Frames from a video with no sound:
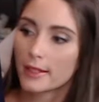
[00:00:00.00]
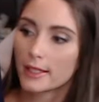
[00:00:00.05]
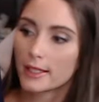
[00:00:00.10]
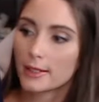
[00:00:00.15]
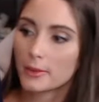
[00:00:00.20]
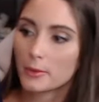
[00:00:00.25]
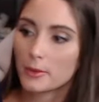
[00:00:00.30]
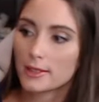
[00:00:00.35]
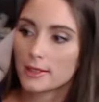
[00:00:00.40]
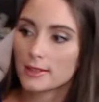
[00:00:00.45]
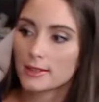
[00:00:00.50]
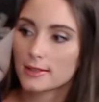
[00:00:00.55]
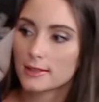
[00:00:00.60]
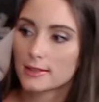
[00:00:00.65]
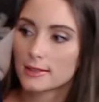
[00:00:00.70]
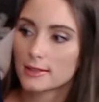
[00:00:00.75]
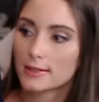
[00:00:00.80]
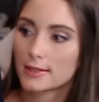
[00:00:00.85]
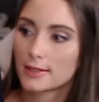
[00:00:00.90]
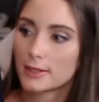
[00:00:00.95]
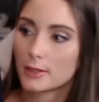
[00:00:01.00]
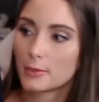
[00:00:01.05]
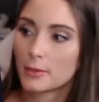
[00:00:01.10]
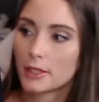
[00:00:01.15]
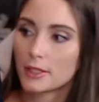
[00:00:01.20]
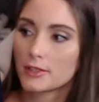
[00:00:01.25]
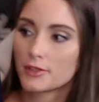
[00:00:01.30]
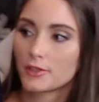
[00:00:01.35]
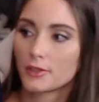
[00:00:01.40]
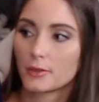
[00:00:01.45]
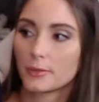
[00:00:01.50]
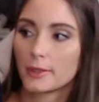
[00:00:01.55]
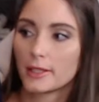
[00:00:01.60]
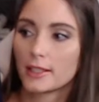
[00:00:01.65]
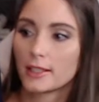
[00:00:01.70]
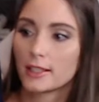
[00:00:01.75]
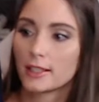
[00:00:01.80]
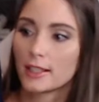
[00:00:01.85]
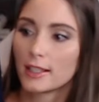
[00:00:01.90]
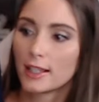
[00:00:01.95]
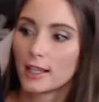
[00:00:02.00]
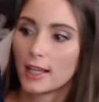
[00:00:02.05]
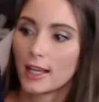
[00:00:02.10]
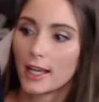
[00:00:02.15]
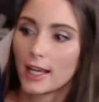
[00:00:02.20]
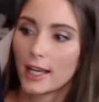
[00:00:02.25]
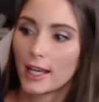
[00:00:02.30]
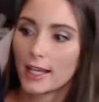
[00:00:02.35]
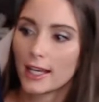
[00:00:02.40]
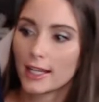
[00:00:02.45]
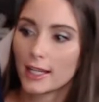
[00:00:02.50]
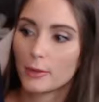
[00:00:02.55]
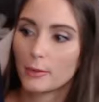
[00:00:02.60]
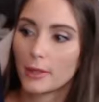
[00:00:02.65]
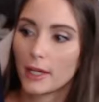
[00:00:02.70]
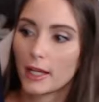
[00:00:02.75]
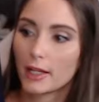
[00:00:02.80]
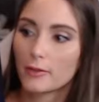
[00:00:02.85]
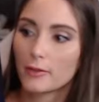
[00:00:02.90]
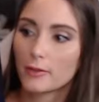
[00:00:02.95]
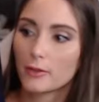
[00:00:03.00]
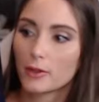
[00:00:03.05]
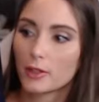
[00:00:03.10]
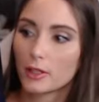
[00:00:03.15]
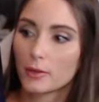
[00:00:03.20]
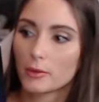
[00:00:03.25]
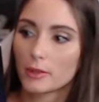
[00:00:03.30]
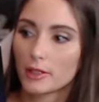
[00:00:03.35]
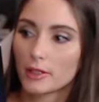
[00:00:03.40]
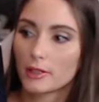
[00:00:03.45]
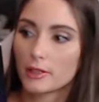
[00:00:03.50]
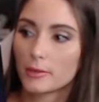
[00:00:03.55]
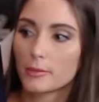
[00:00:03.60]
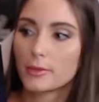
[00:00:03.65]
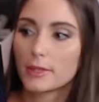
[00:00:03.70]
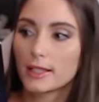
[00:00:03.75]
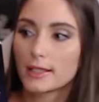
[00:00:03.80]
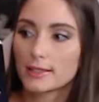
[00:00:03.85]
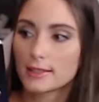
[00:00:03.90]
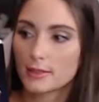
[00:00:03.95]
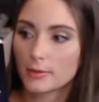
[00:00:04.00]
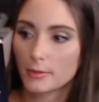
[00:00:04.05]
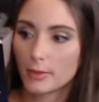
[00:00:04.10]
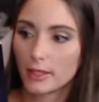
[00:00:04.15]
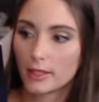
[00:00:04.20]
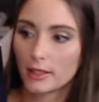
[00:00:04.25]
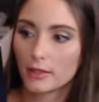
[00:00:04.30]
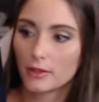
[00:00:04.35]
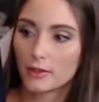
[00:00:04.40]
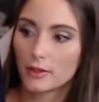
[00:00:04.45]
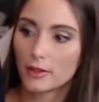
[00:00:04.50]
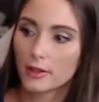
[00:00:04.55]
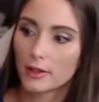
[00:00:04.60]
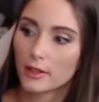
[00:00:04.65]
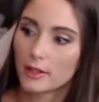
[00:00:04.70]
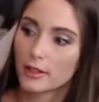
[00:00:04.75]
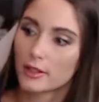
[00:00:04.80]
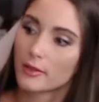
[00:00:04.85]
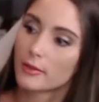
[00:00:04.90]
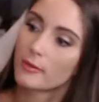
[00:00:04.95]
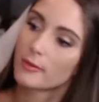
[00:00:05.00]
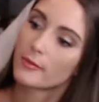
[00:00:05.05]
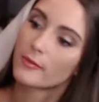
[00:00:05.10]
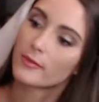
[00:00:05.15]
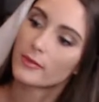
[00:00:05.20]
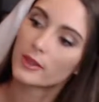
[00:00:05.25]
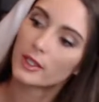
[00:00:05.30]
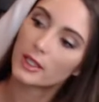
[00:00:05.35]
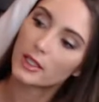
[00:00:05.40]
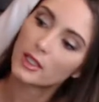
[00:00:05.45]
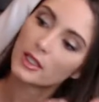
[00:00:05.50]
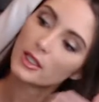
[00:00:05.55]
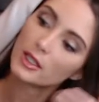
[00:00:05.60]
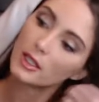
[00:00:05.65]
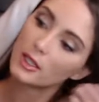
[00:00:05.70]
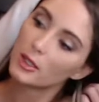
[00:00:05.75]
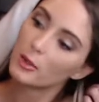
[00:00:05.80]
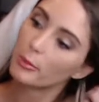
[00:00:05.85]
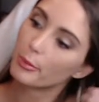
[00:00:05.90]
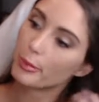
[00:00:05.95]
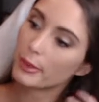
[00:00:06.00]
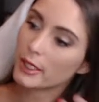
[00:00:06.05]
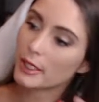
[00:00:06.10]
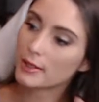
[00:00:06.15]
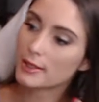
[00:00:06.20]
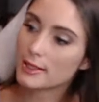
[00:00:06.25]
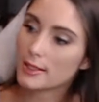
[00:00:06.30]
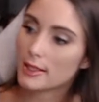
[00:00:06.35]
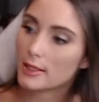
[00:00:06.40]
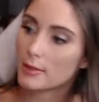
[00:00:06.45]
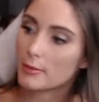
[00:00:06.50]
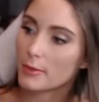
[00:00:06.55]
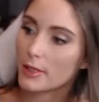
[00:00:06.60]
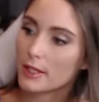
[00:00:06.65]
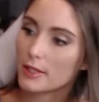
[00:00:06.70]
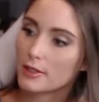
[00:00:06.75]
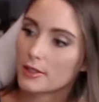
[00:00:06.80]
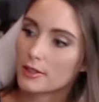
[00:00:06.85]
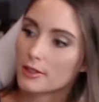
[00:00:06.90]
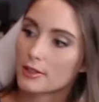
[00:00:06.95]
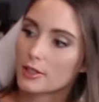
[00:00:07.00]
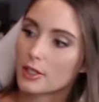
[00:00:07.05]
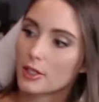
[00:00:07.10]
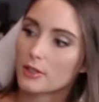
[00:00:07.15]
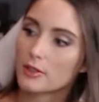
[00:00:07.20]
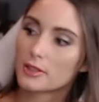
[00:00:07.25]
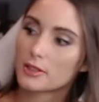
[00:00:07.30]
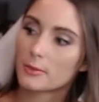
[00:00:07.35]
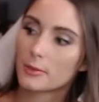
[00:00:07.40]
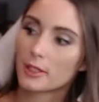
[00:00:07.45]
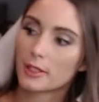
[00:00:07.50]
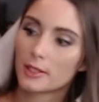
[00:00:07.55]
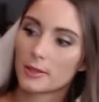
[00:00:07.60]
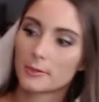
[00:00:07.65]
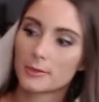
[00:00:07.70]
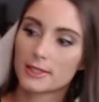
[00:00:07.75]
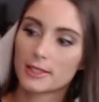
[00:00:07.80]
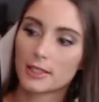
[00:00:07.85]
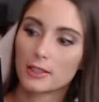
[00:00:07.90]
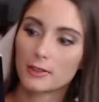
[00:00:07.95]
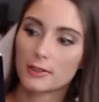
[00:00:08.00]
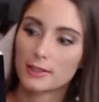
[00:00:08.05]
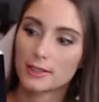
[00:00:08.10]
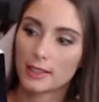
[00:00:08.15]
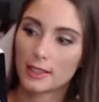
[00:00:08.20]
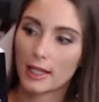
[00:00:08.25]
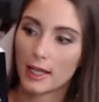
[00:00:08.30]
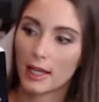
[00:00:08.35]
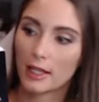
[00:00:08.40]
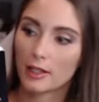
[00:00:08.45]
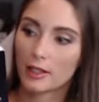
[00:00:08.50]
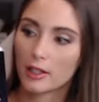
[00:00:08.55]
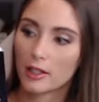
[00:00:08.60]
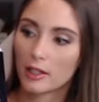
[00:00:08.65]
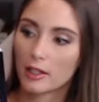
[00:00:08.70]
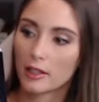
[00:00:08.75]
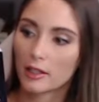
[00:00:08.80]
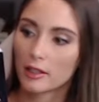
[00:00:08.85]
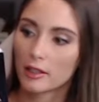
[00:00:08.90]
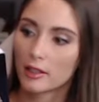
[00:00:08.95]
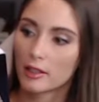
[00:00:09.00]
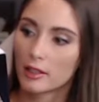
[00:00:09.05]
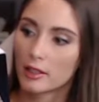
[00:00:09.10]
It was too much for me, and I paid for it with a good piece of my youth. But you said the mages chose among themselves, said Khadgar.